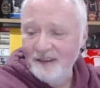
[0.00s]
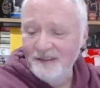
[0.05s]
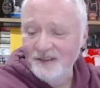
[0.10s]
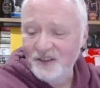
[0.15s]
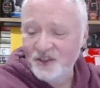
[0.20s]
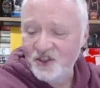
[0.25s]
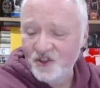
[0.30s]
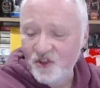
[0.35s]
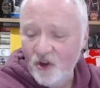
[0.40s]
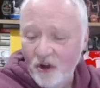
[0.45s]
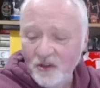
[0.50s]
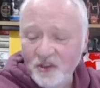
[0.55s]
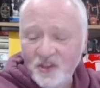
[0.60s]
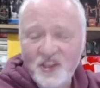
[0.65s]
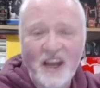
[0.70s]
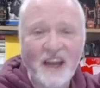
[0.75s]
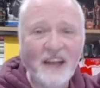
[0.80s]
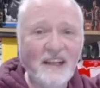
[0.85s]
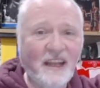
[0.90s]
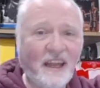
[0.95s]
Strong
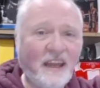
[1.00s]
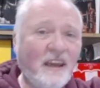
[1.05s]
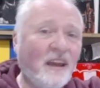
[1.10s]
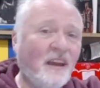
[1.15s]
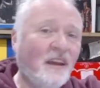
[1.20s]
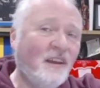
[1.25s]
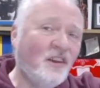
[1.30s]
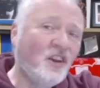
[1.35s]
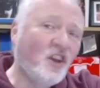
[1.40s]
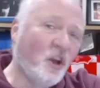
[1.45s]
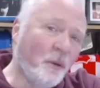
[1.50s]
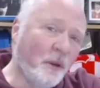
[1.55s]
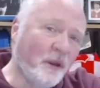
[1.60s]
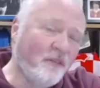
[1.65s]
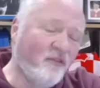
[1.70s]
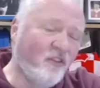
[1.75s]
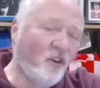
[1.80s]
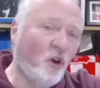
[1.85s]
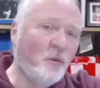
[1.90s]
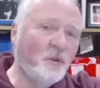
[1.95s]
tackling,
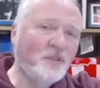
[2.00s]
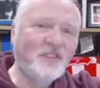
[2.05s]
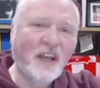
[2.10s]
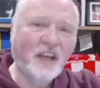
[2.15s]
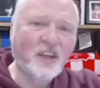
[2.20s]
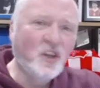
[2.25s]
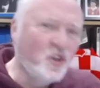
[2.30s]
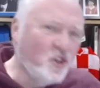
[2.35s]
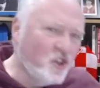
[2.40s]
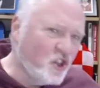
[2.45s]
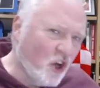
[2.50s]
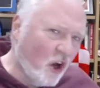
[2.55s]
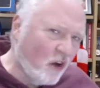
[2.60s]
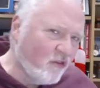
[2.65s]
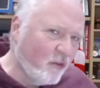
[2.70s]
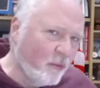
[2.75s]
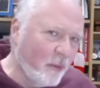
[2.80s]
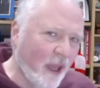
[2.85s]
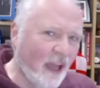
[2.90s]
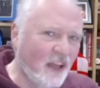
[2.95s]
coming forwards, that good
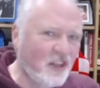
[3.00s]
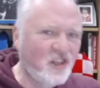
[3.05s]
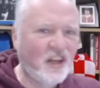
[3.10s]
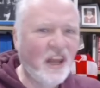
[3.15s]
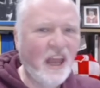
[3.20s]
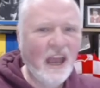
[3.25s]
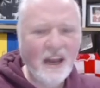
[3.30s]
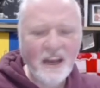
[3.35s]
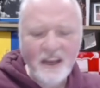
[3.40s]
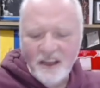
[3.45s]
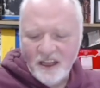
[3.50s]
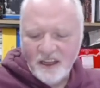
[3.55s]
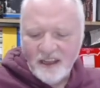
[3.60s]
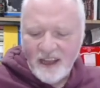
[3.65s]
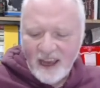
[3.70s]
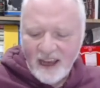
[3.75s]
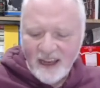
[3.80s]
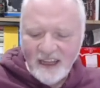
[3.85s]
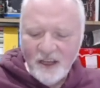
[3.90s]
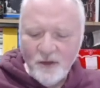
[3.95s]
shot from the edge of the area that
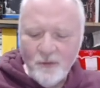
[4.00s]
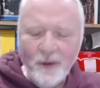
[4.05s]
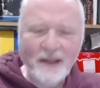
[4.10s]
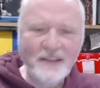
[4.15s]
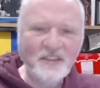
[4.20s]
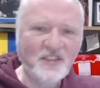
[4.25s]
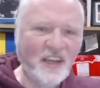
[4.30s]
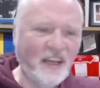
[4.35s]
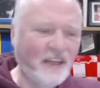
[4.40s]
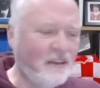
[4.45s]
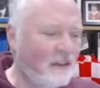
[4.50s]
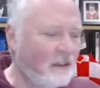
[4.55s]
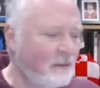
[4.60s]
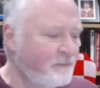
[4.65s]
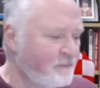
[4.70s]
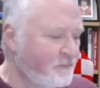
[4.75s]
nearly went in.